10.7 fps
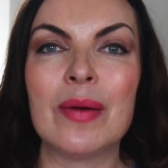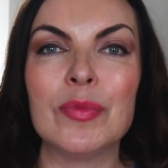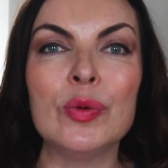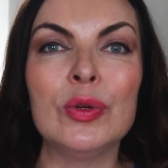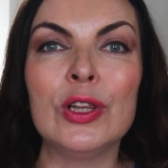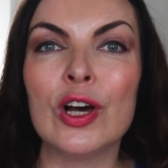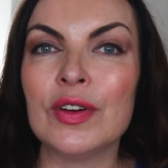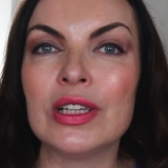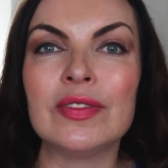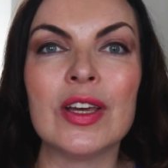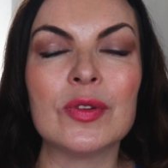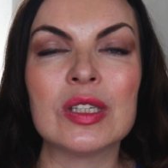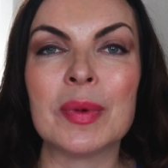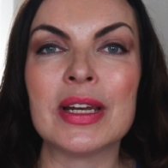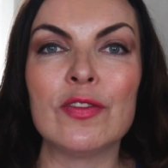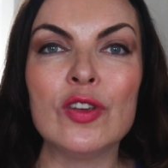you would love it if they could
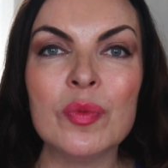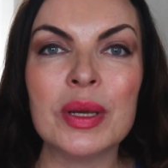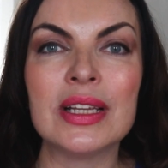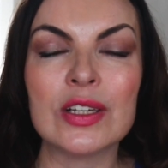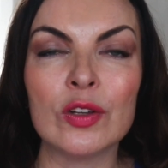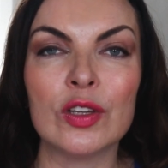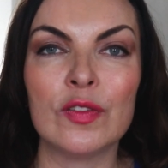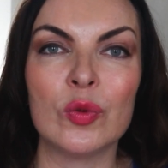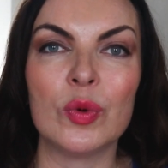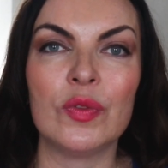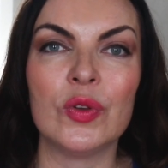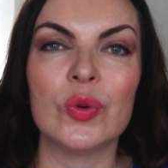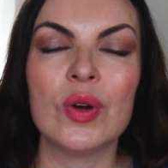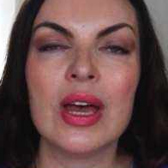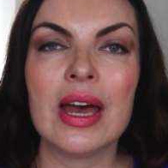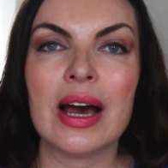spend a few minutes on the phone with
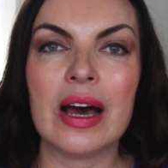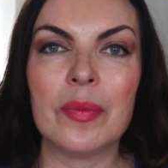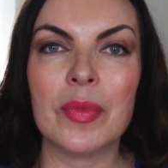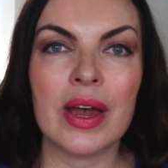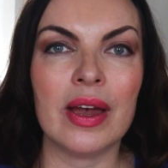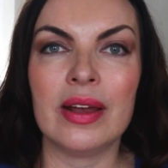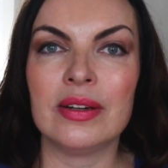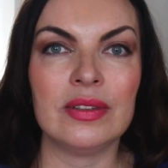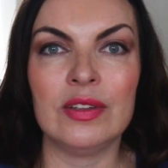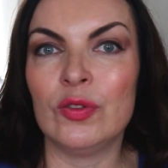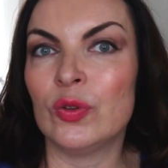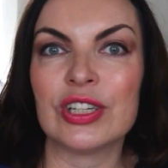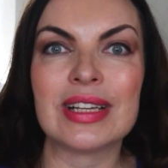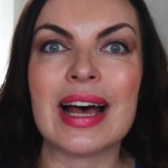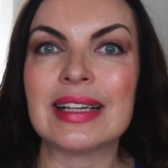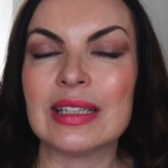you, and if you could
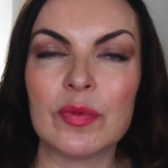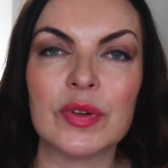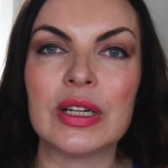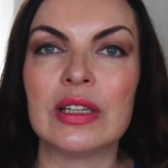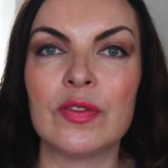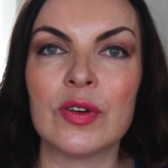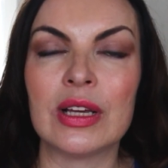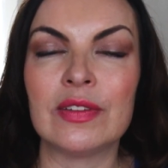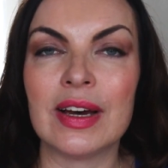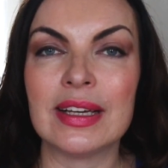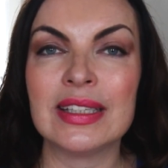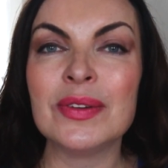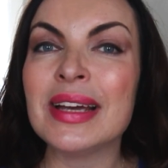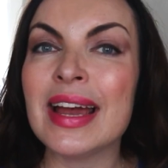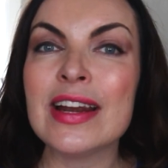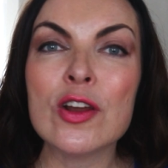just ask them for advice. So
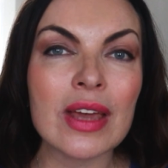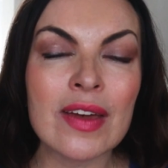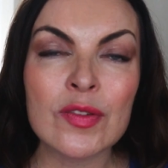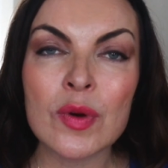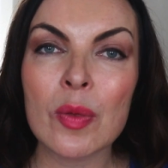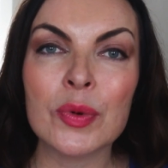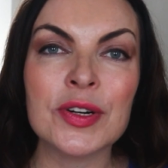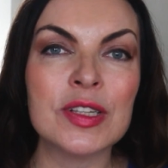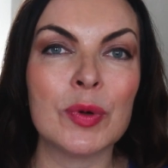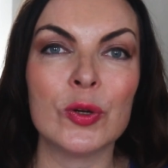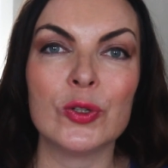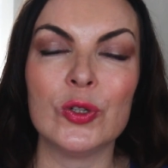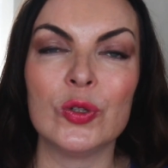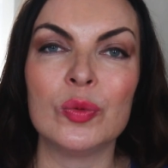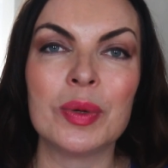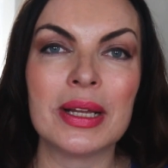again, not everyone will respond to
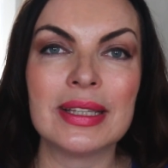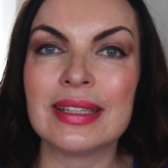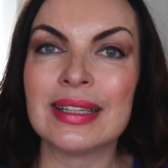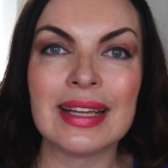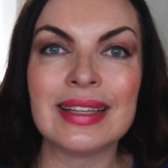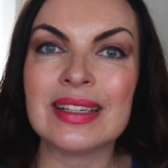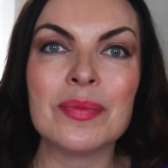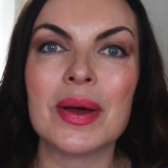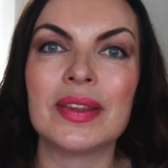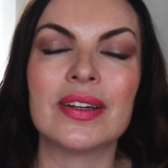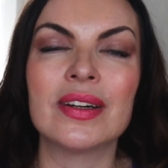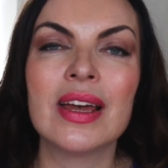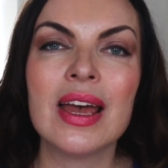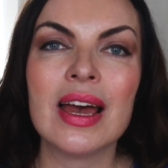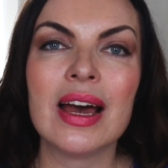you, but that doesn't matter.